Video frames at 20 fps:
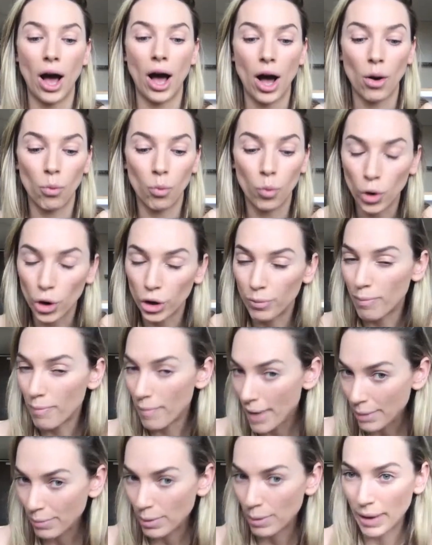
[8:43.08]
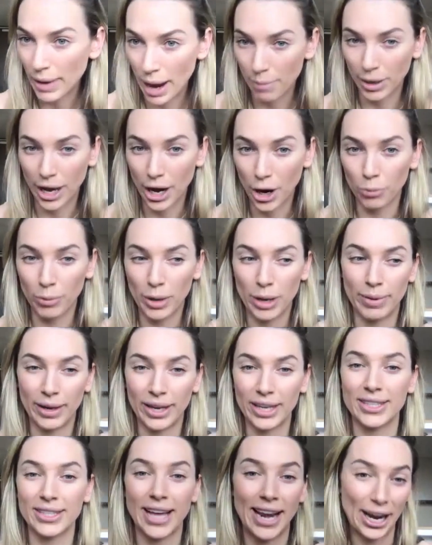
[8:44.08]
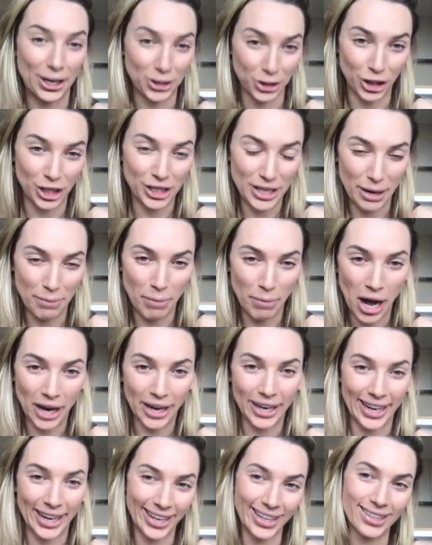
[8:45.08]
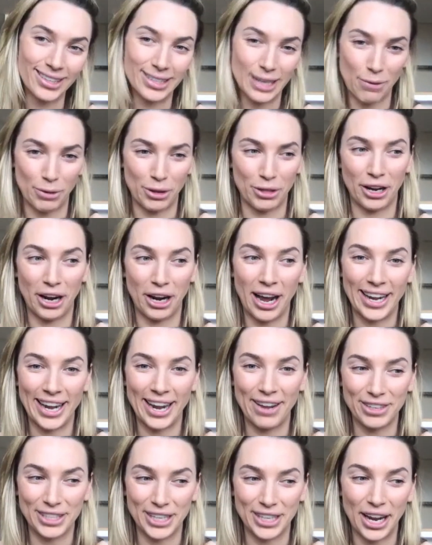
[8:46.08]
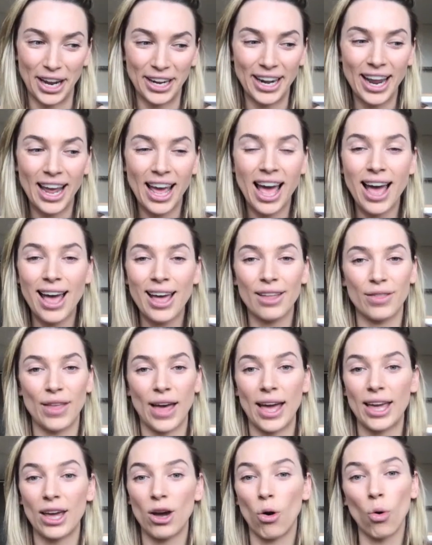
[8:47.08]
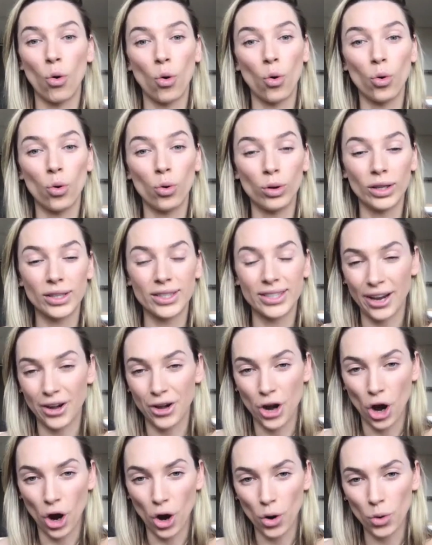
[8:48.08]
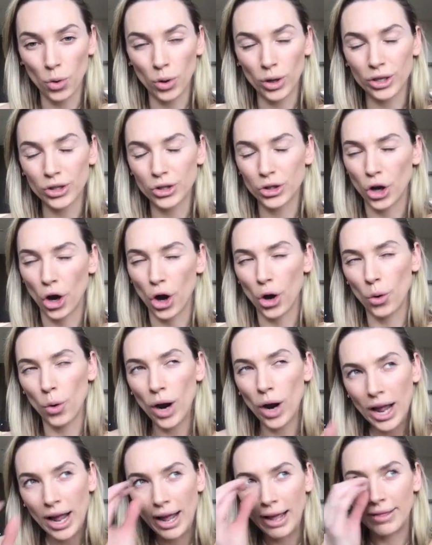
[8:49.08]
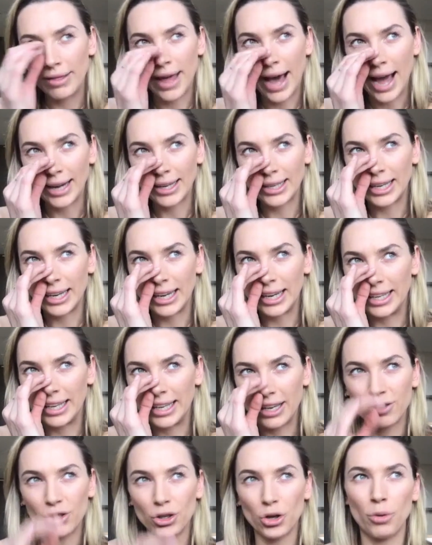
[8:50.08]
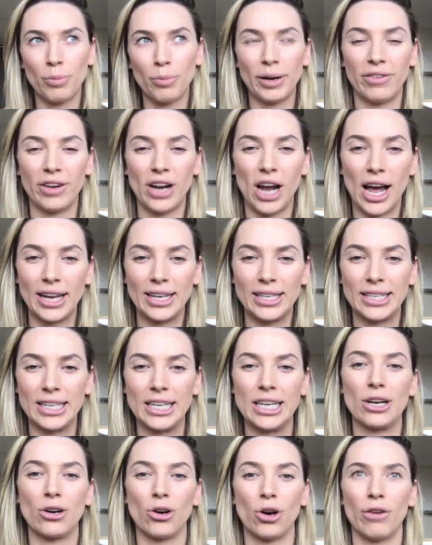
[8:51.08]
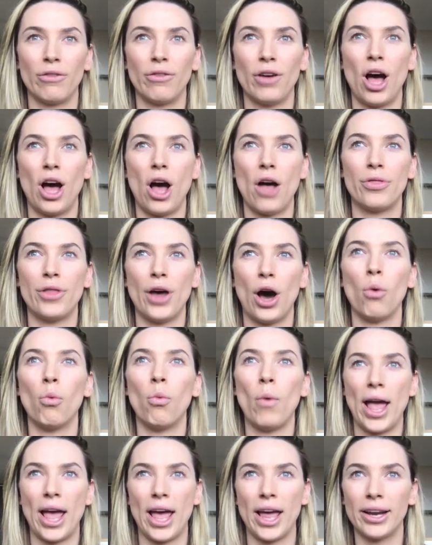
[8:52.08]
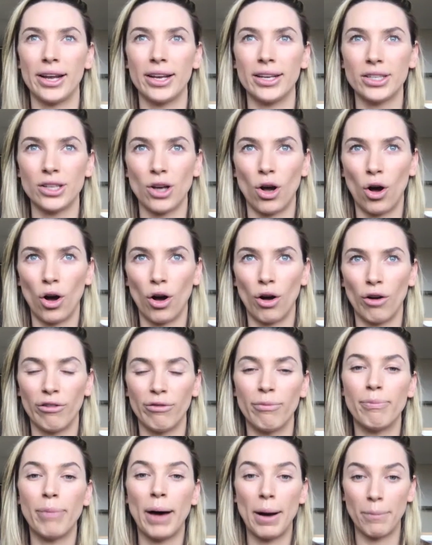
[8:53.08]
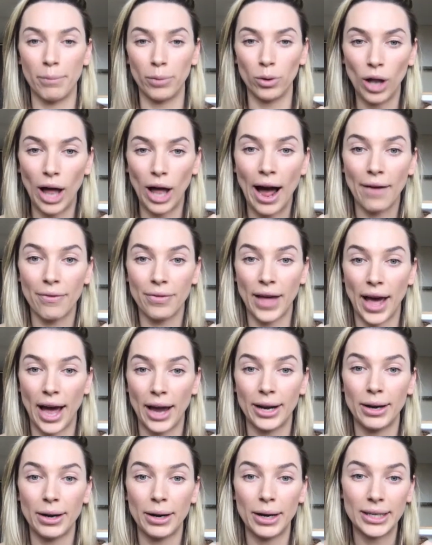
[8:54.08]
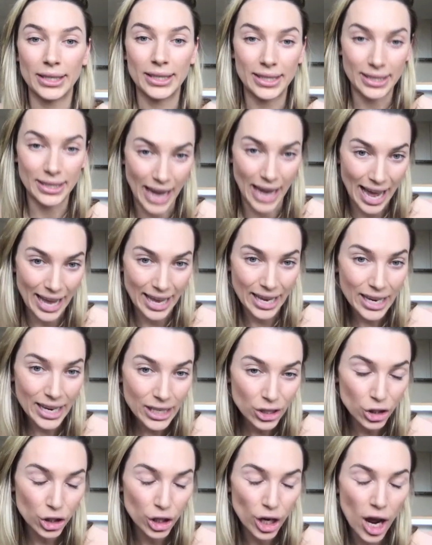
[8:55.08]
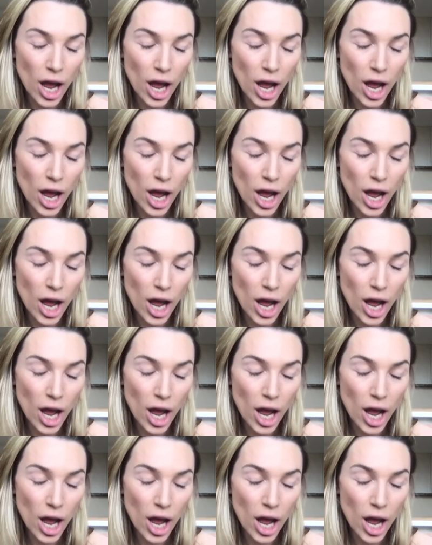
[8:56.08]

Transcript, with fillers: would maybe be able to help me, because they'd actually done marketing, something that I'd never done, they all said no. So that gives you a bit of an idea of the awareness of Bumble at that stage.